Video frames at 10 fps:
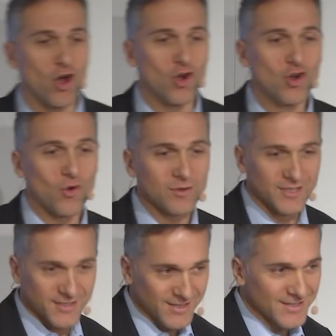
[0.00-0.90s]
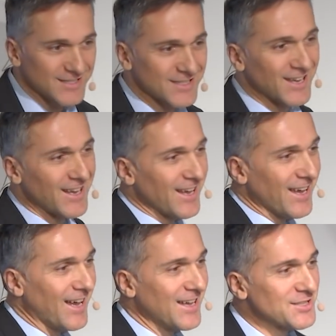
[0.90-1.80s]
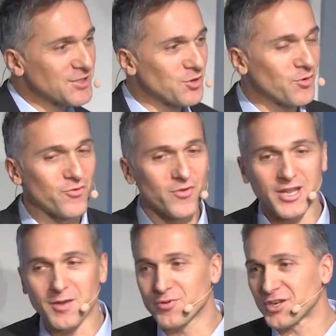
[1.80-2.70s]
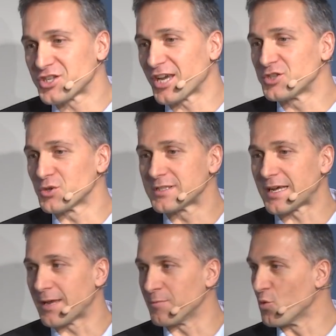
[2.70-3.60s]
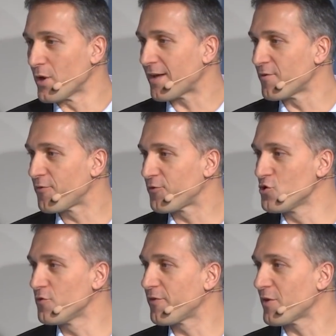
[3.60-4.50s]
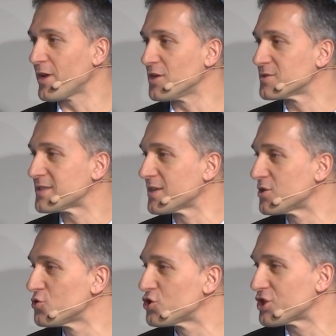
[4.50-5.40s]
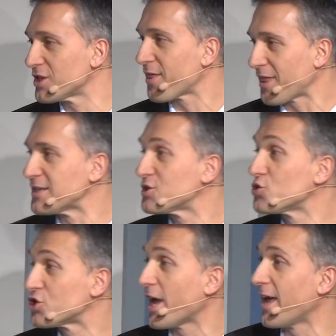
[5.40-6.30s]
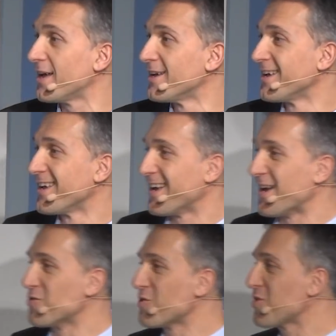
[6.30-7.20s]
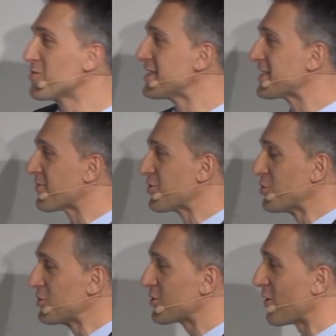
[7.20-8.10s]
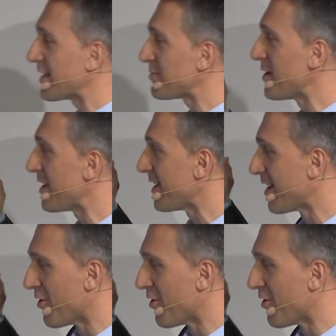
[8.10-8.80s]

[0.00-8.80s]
a long distance, so we really appreciate your time. We have a few very interesting things to share with you this afternoon. So let me